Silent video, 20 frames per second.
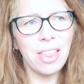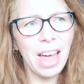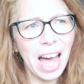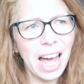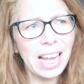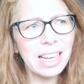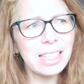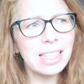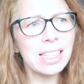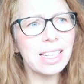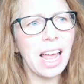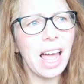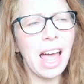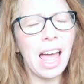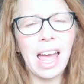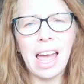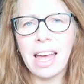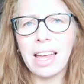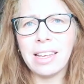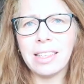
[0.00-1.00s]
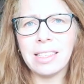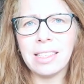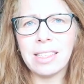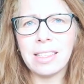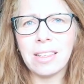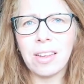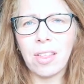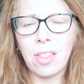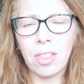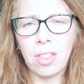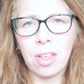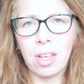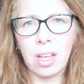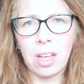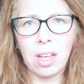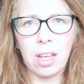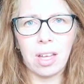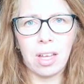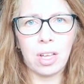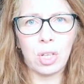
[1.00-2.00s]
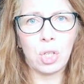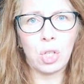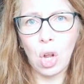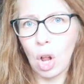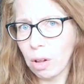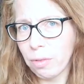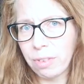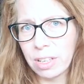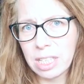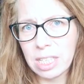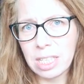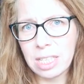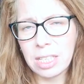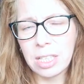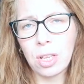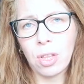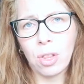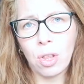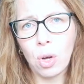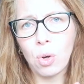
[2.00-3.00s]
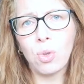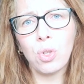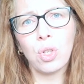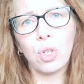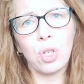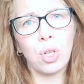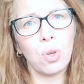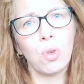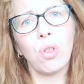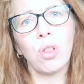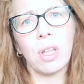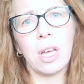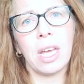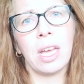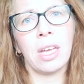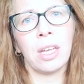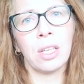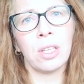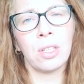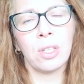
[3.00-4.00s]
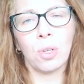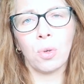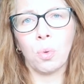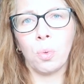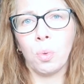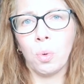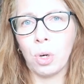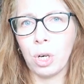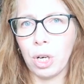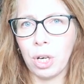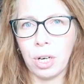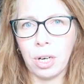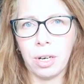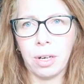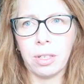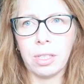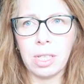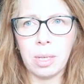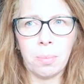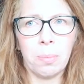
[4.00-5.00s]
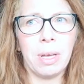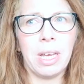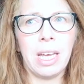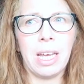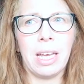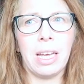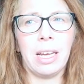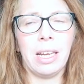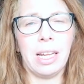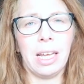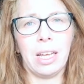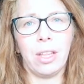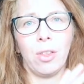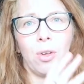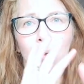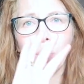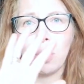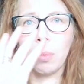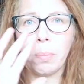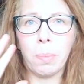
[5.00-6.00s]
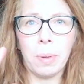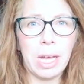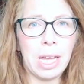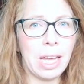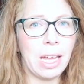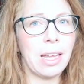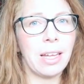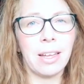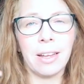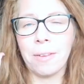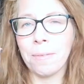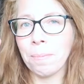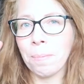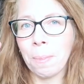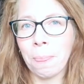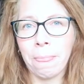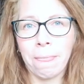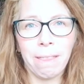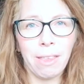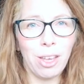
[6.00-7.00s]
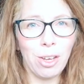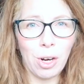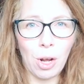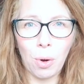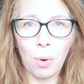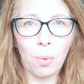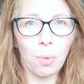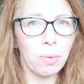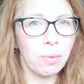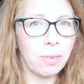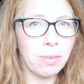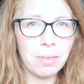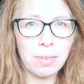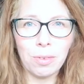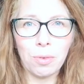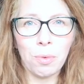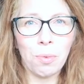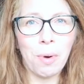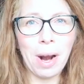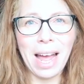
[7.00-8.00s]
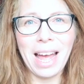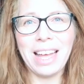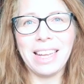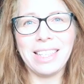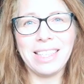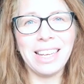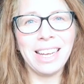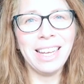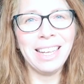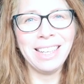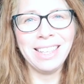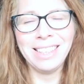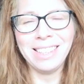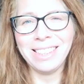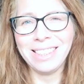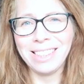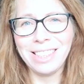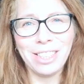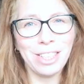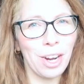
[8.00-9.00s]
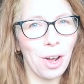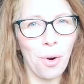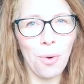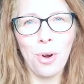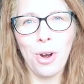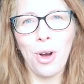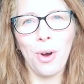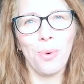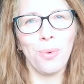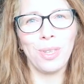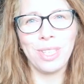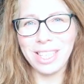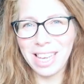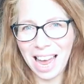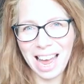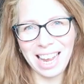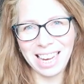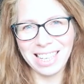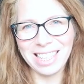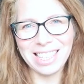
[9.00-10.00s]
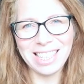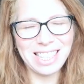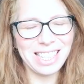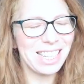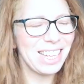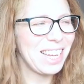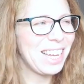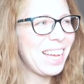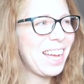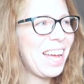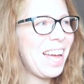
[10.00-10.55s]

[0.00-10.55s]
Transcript: that and the solvents, those two things were to me like those big, you know, red no-no signs,